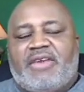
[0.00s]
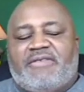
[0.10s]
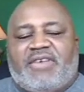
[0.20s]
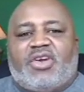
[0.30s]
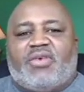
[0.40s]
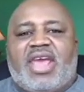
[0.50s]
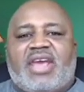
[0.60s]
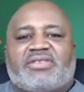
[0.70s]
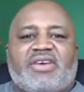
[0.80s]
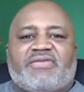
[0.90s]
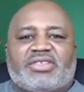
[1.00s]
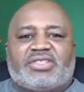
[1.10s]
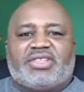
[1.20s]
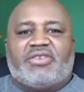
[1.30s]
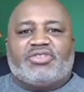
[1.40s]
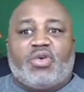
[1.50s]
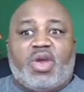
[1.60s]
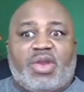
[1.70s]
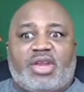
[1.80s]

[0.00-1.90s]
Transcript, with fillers: if I don't have stuff, I still have joy.